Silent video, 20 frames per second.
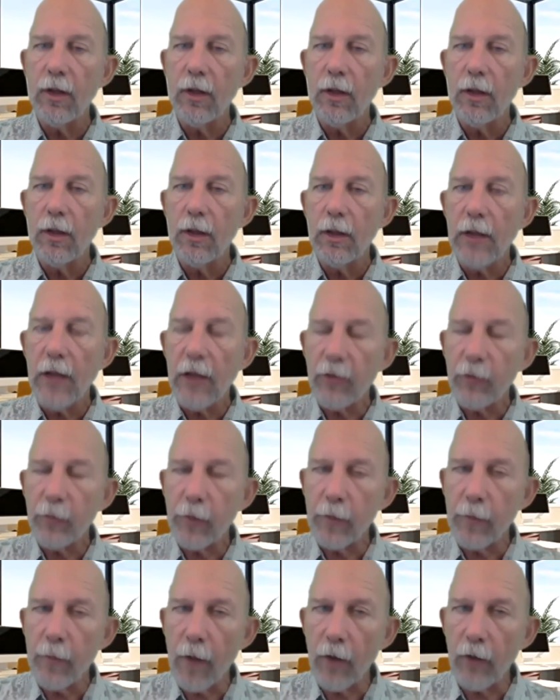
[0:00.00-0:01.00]
Let's
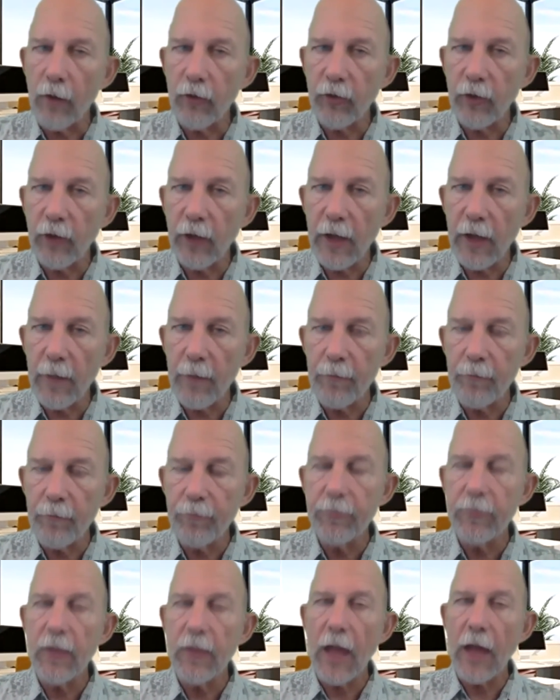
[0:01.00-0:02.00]
promote sleep
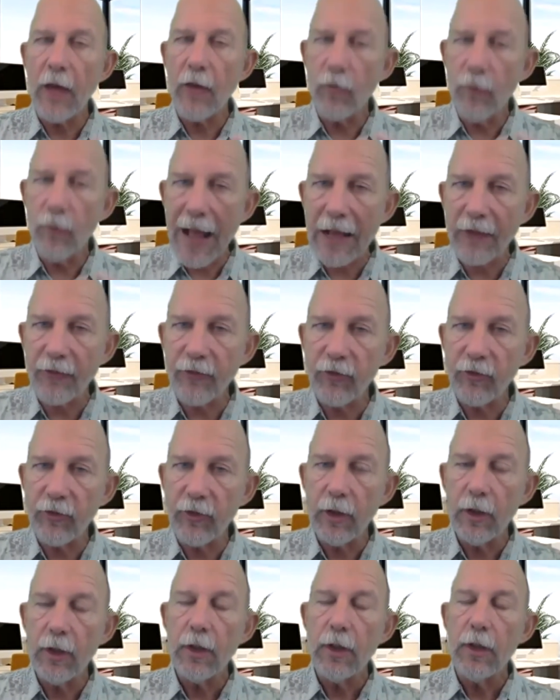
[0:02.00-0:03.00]
and
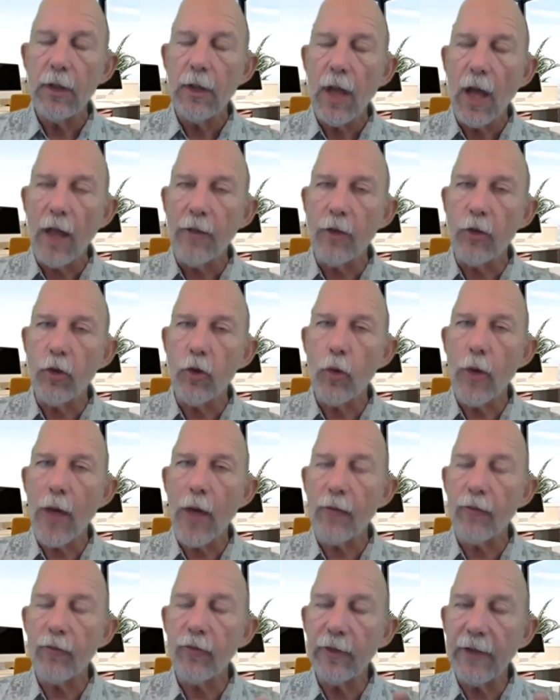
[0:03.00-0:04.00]
rest, and then you
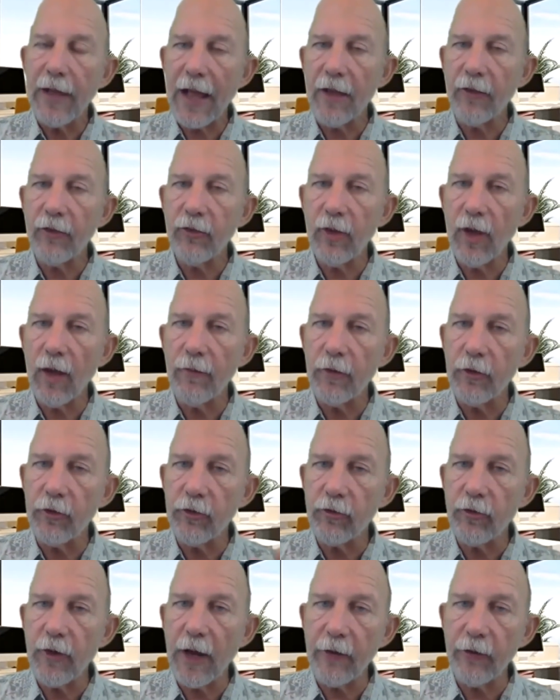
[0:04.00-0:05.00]
have less of the
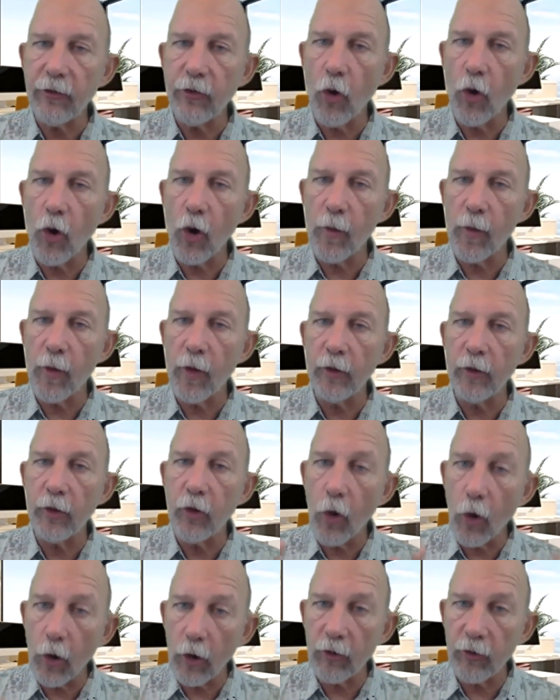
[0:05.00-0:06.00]
stress hormone
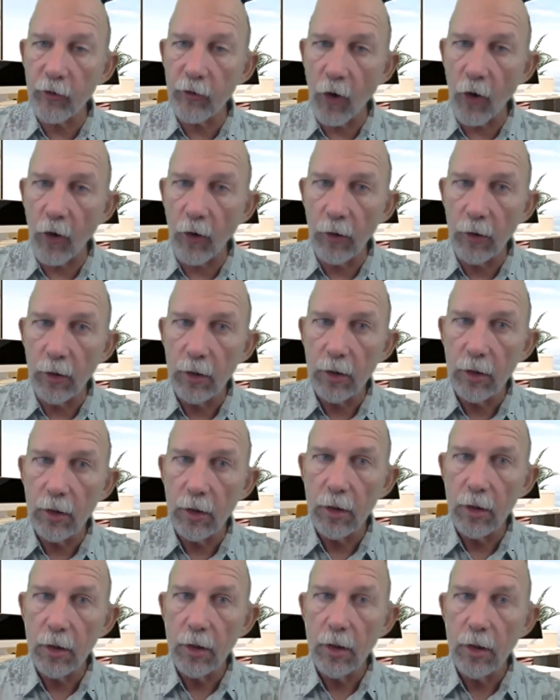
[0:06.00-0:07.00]
cortisol,
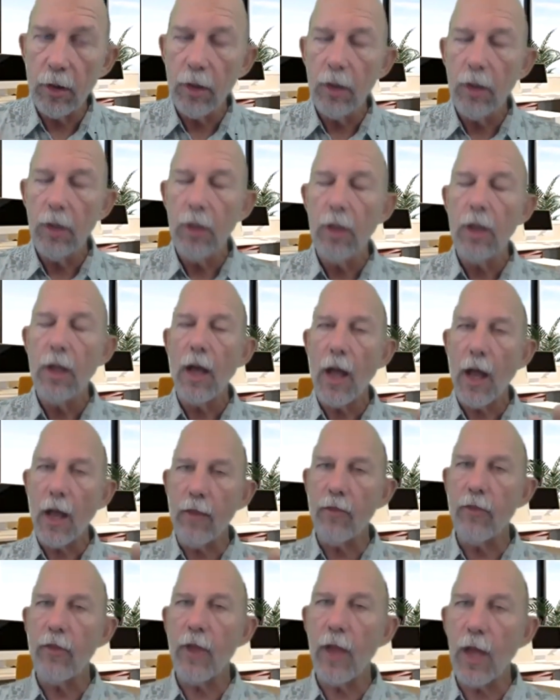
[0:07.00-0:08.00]

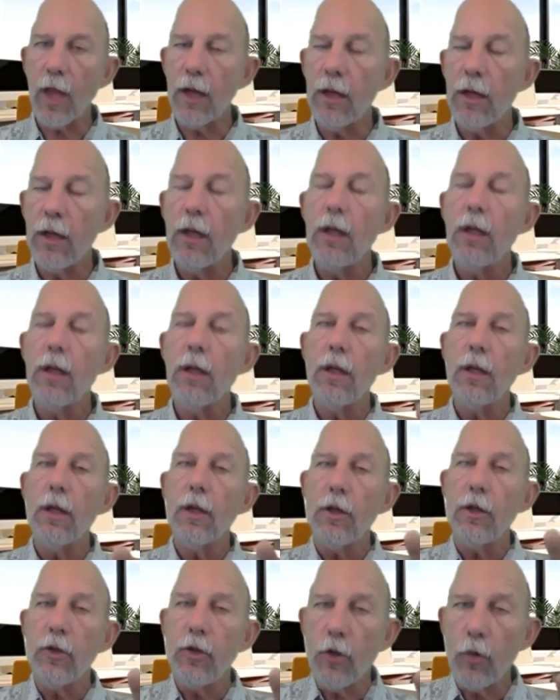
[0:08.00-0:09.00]
and then
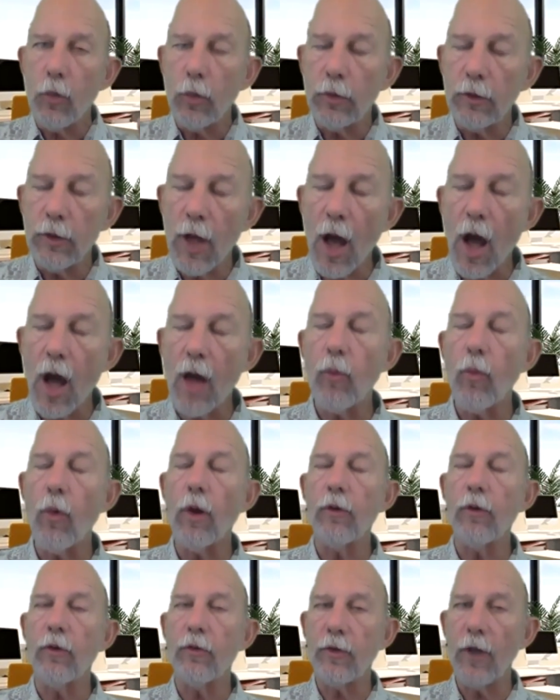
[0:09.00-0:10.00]
you will not
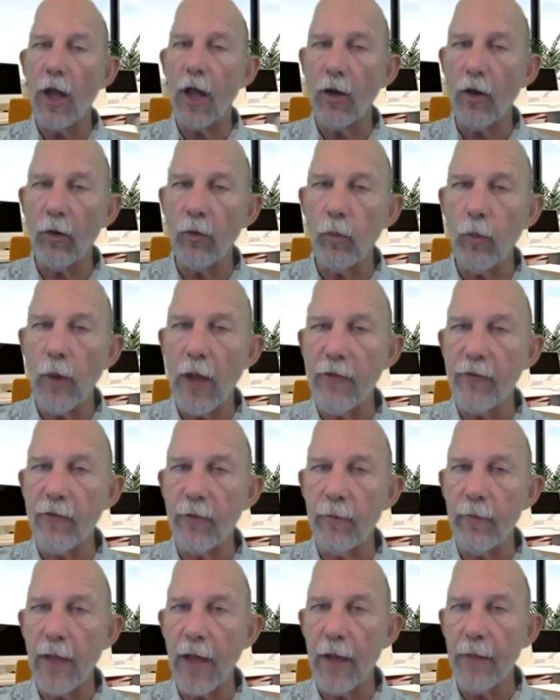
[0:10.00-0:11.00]
want to take on weight
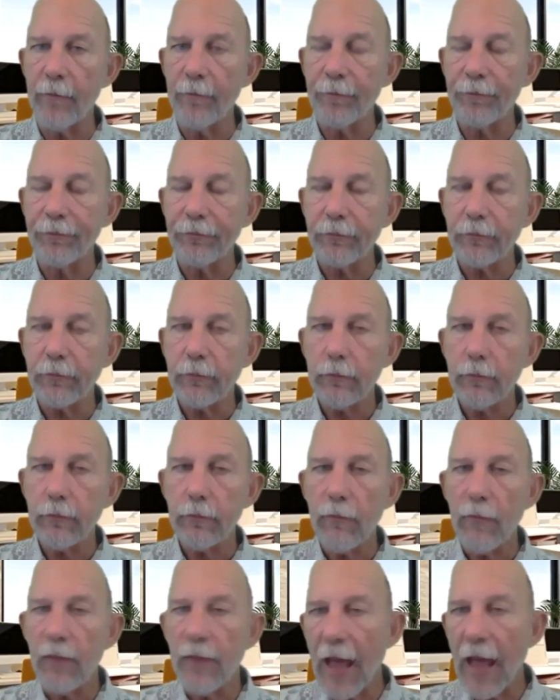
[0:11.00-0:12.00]
from that.
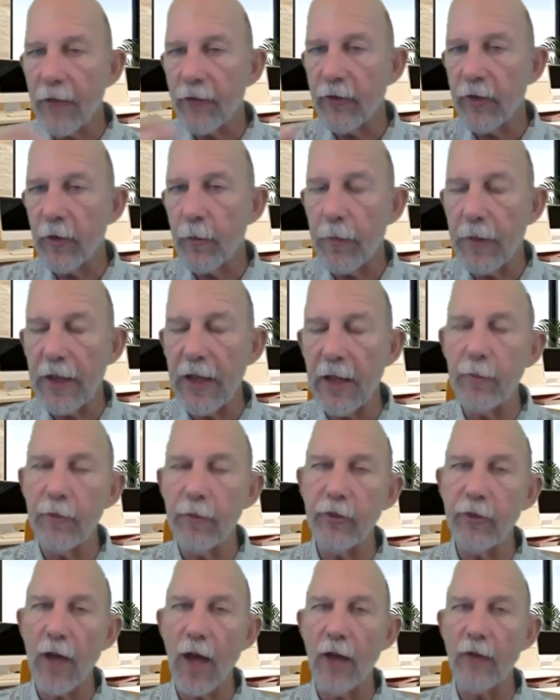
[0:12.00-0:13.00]
That's the PM
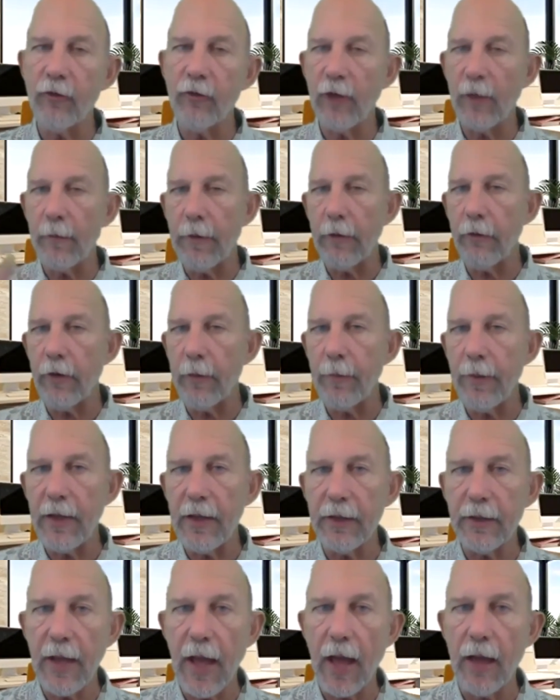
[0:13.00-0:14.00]
side. So let me
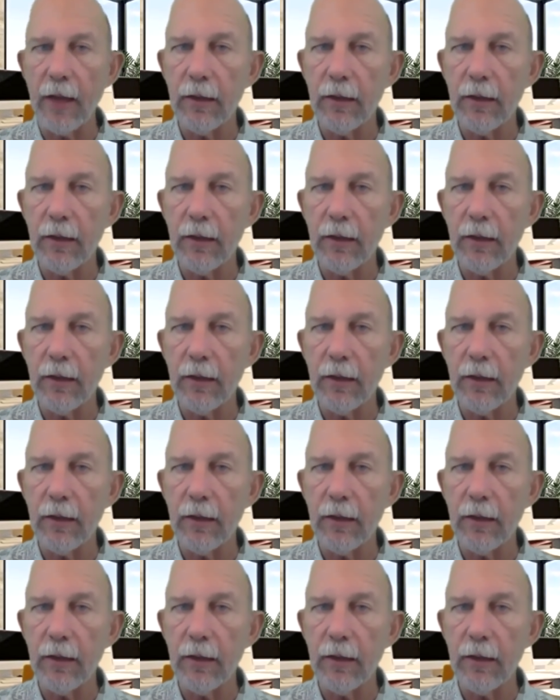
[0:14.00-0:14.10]
repeat that.